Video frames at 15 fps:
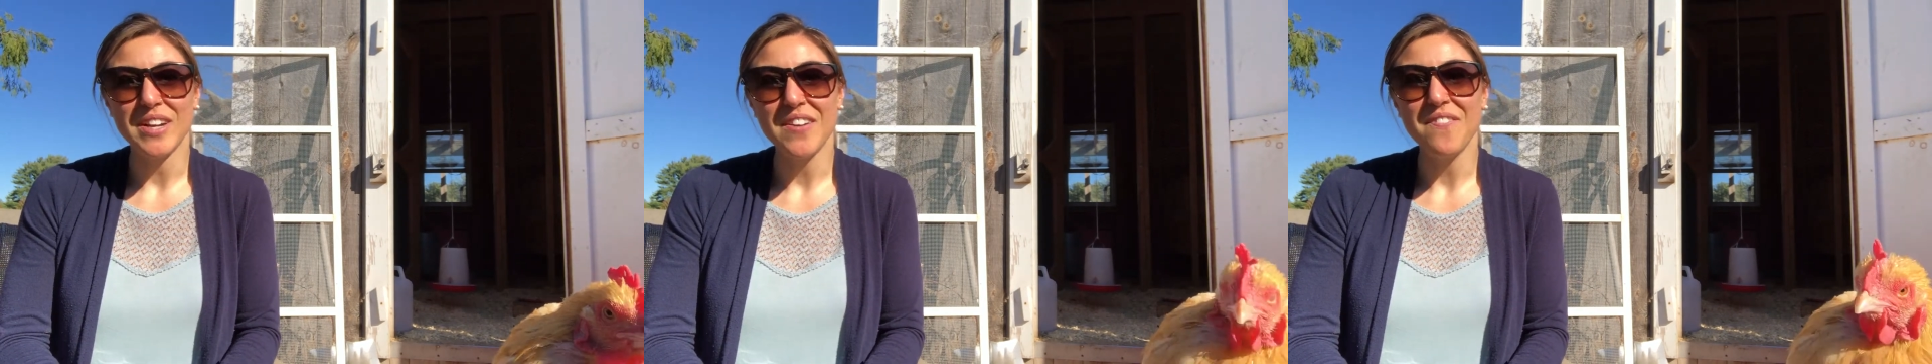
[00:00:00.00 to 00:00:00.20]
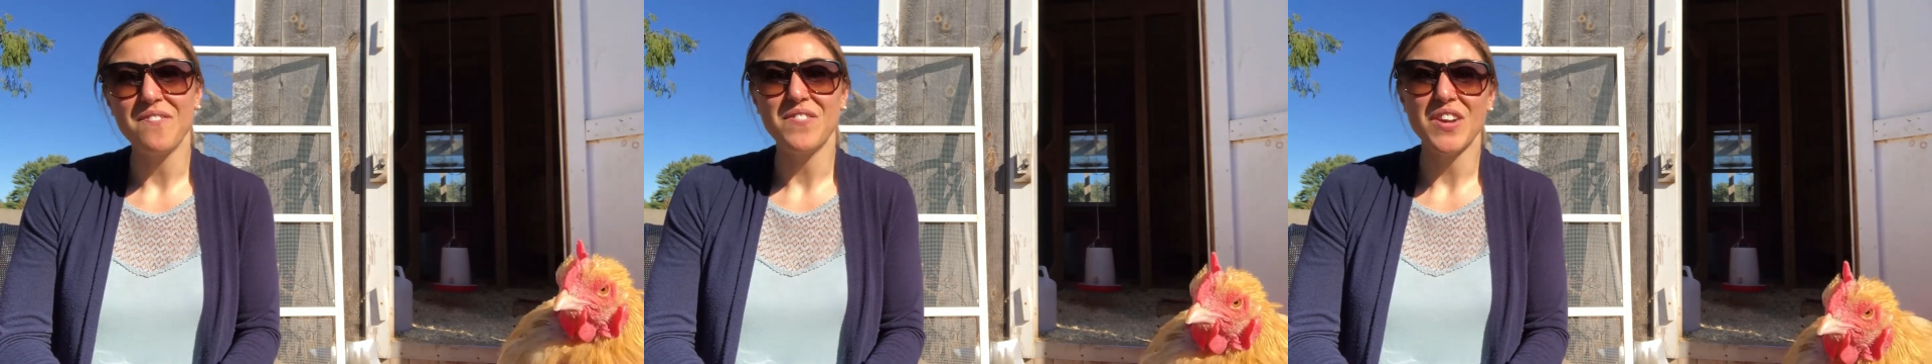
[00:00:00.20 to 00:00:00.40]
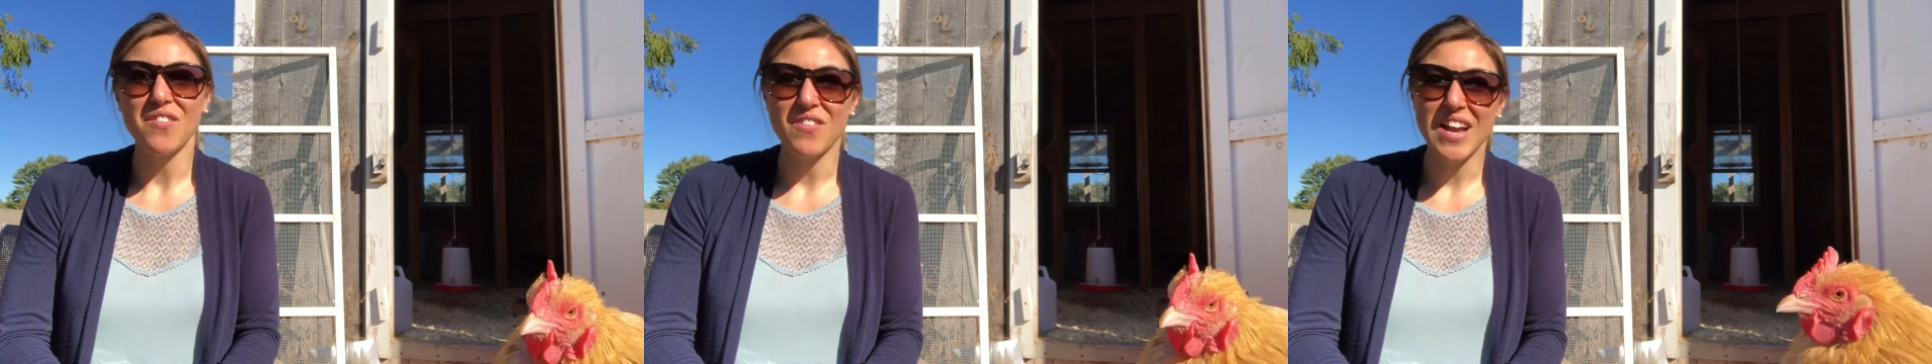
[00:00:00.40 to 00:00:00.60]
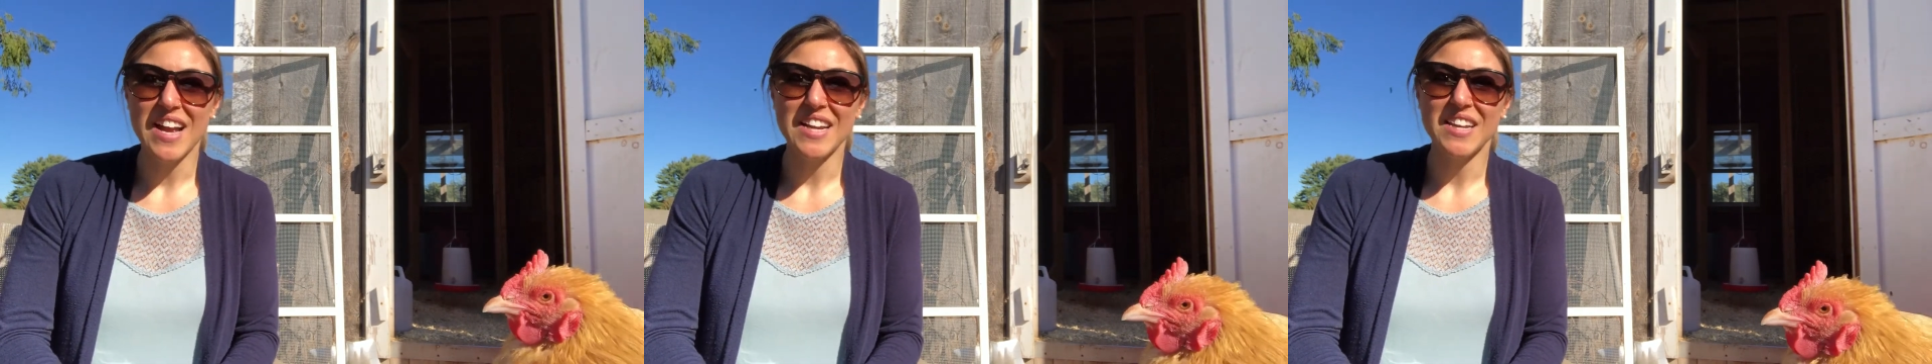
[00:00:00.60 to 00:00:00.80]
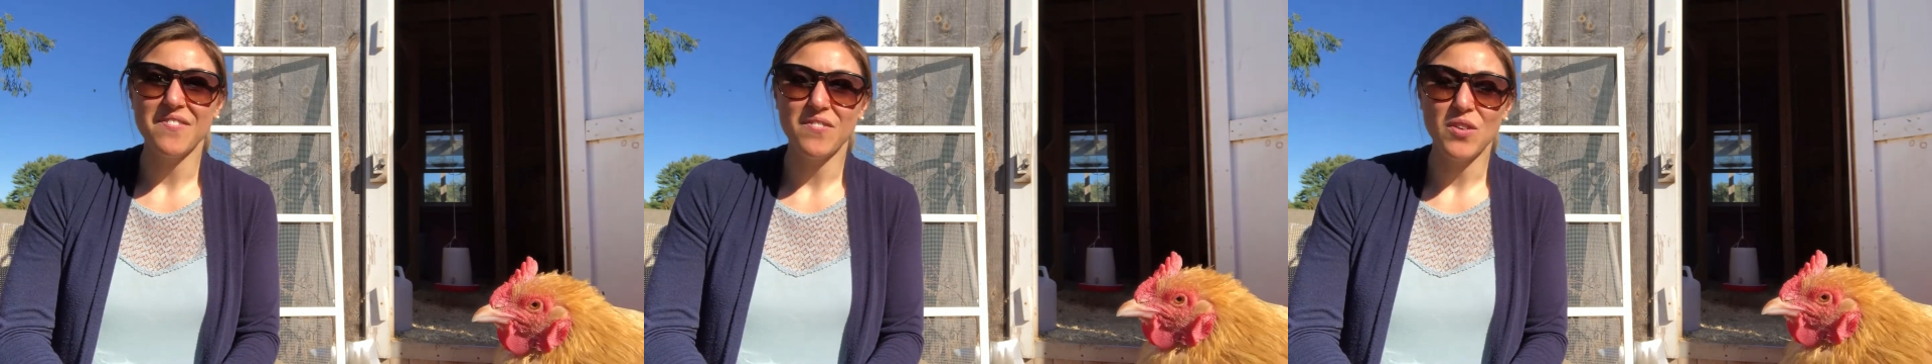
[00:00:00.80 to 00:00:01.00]
If you're
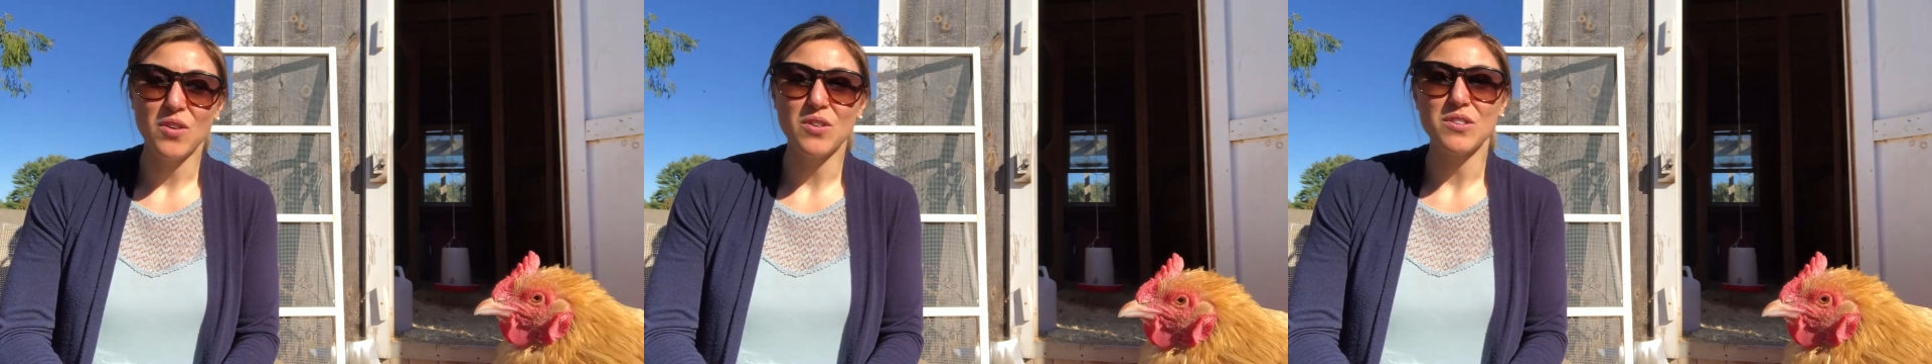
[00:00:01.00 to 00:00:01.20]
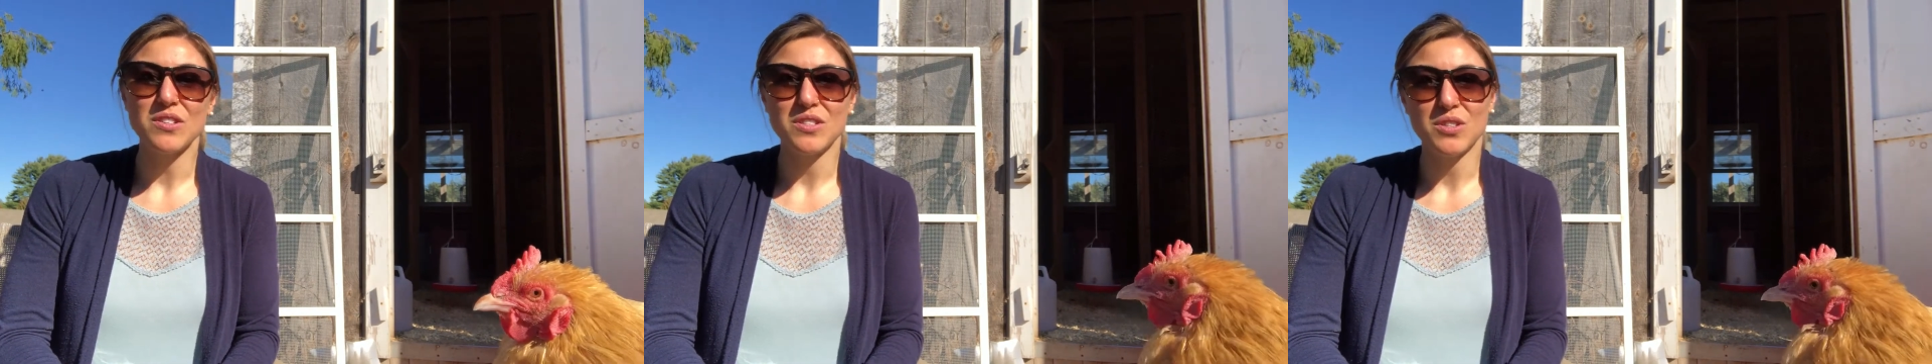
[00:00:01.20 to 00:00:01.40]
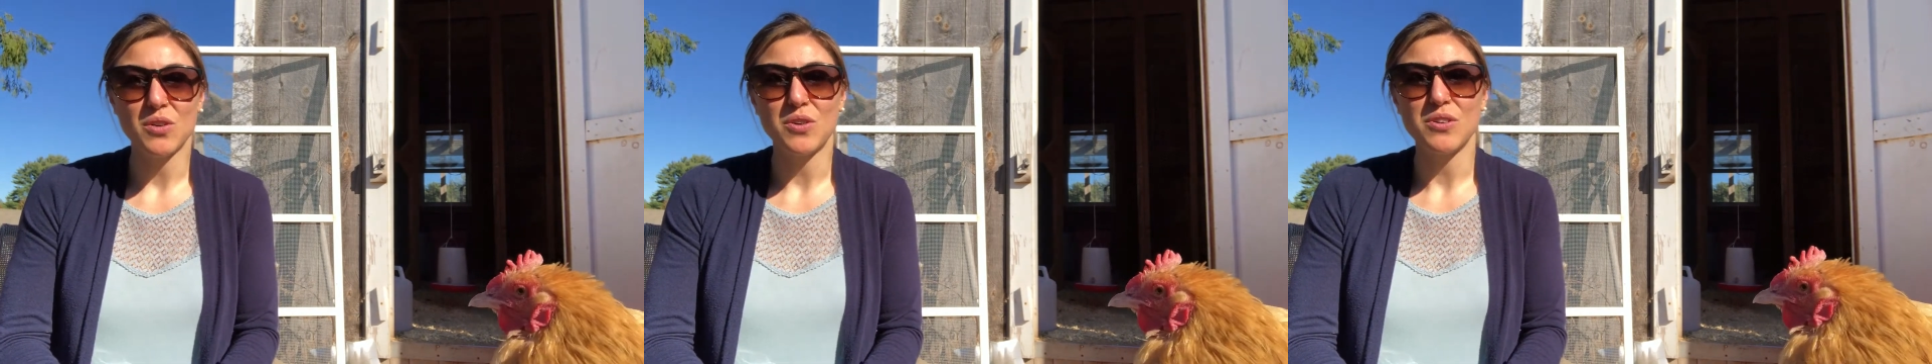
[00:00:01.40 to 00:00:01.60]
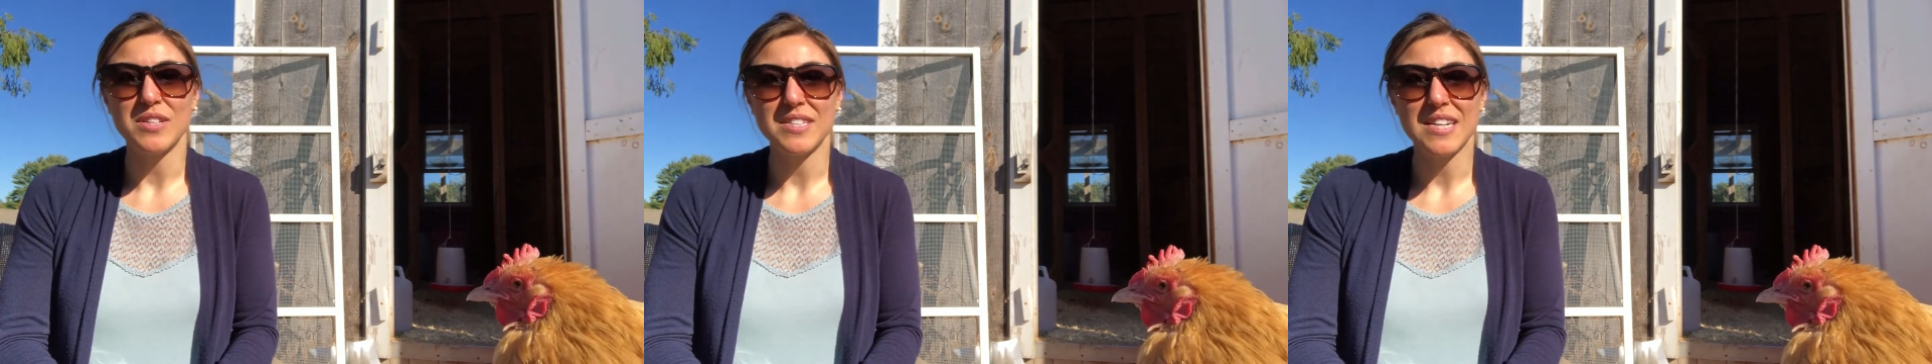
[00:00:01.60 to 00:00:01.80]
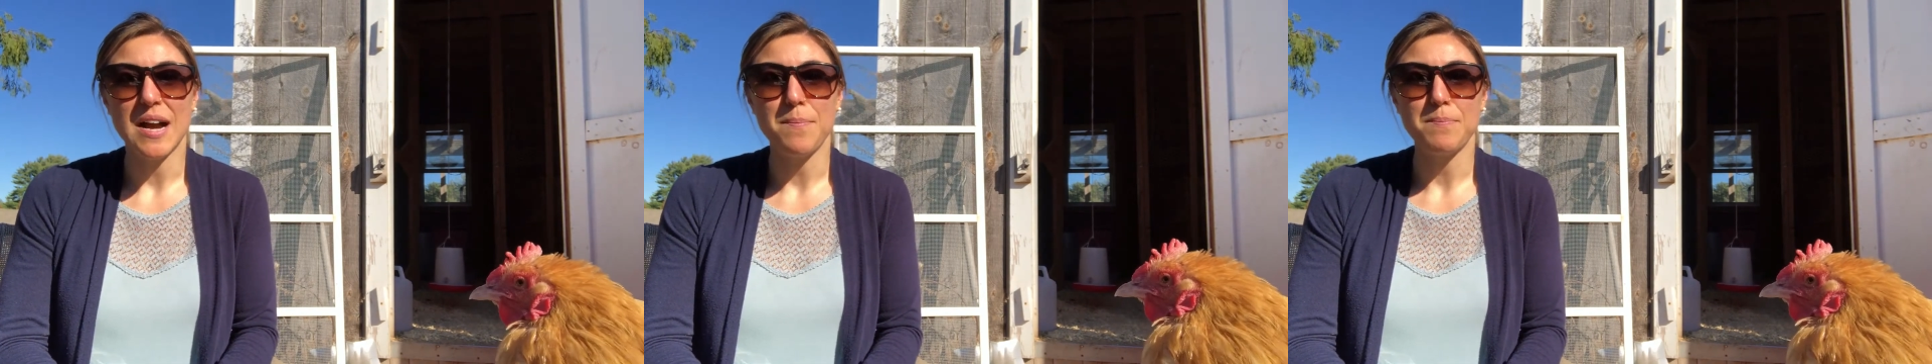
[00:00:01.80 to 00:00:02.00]
ready for a story,
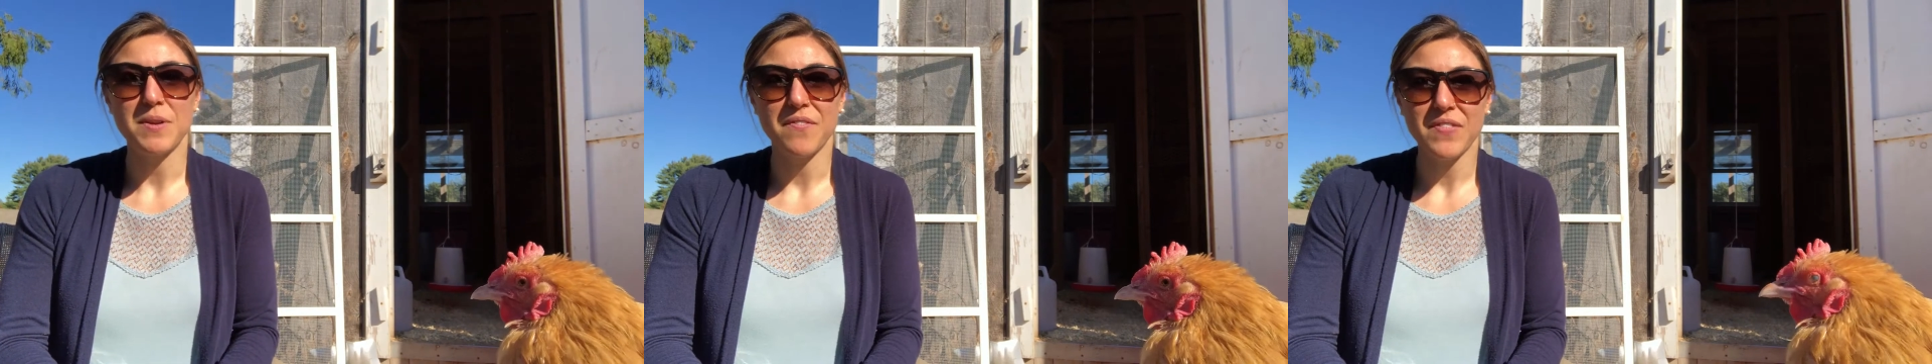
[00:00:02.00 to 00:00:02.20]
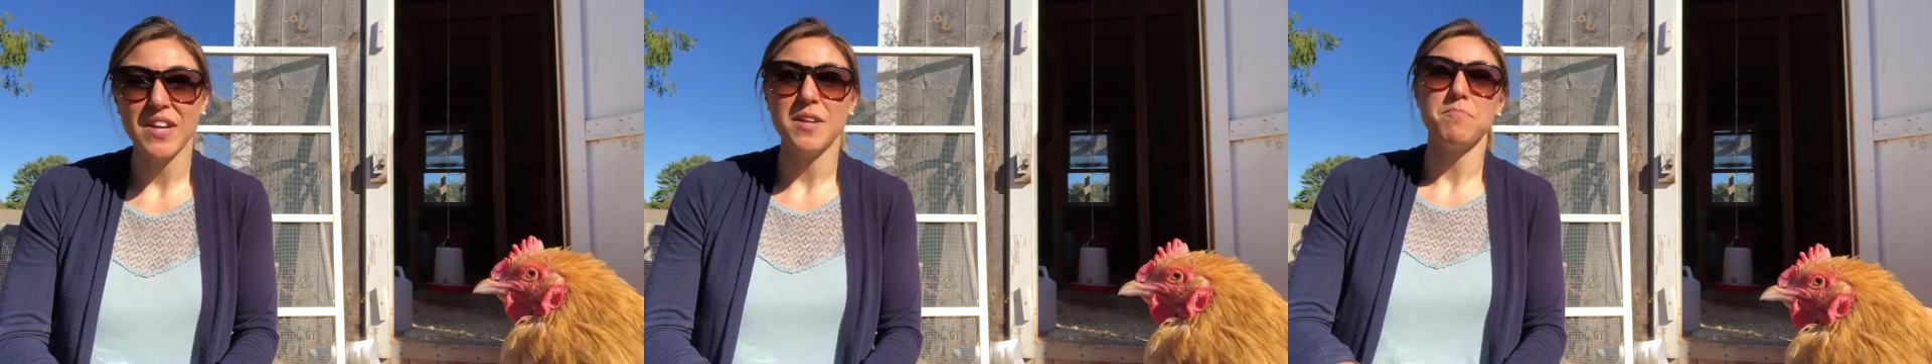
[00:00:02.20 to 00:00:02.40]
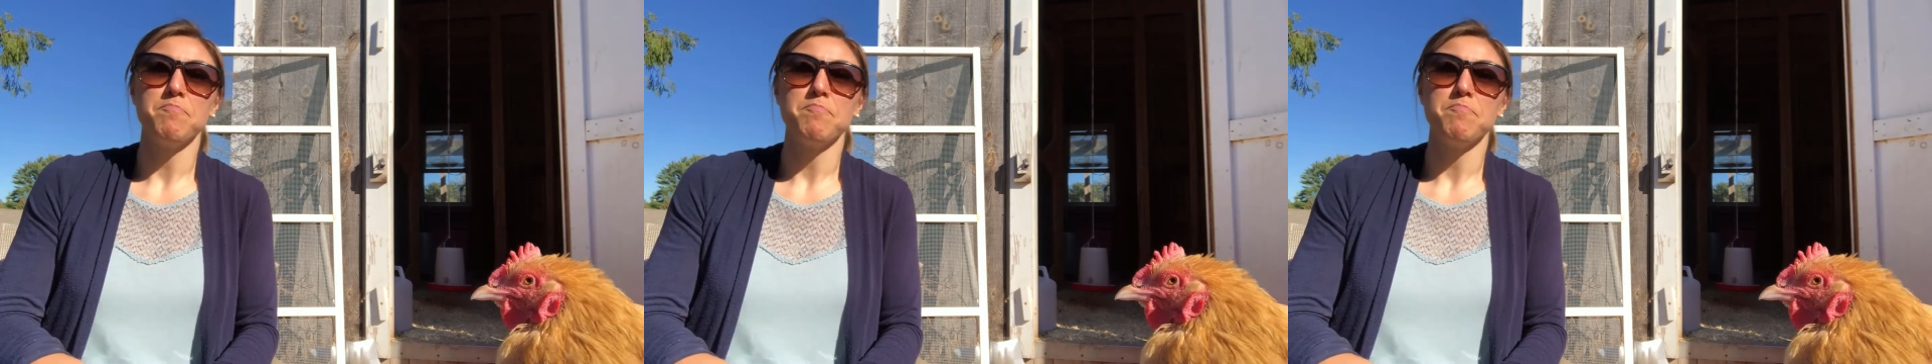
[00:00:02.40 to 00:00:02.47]
stomp your feet.